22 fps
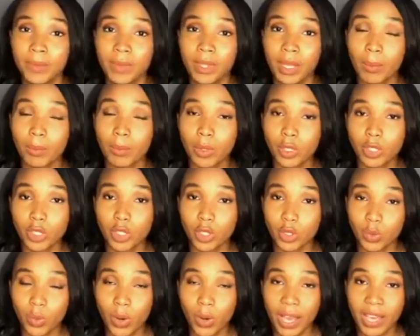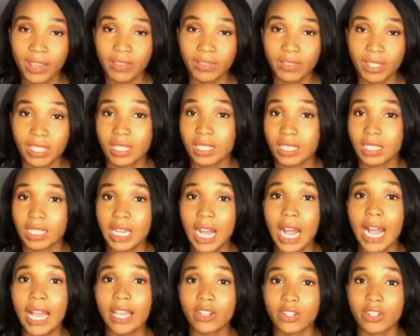Butcher's wife this
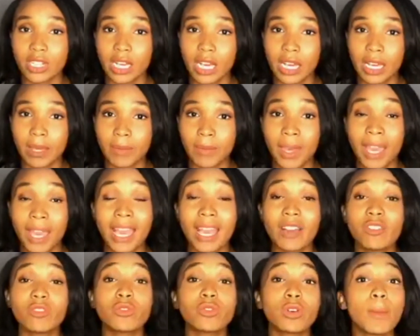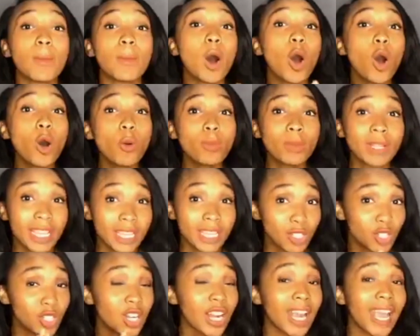entire time from
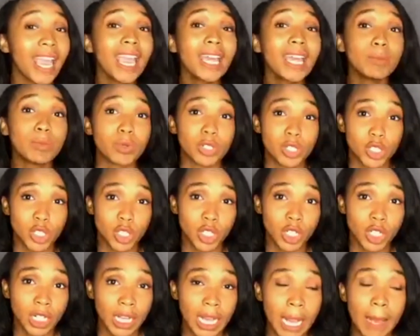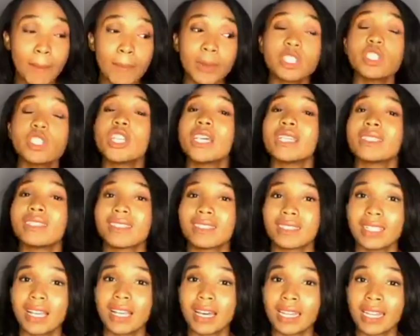Homelander and Butcher, but she has a
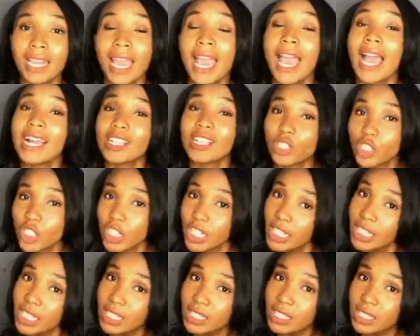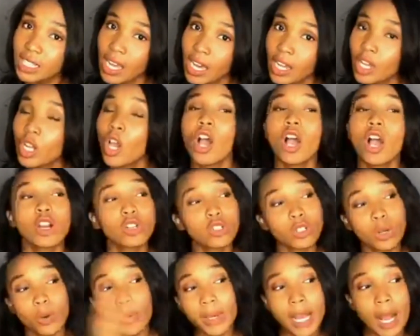son, and she and the son are
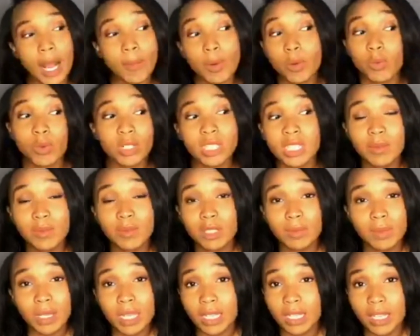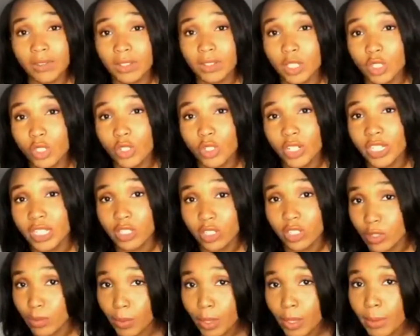growing up in what seems to be a lovely street in
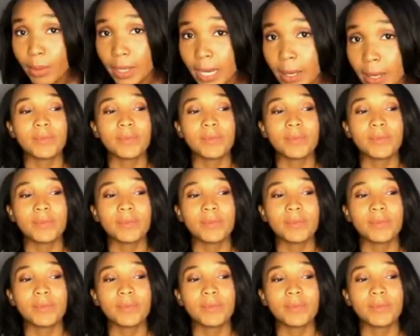suburbia.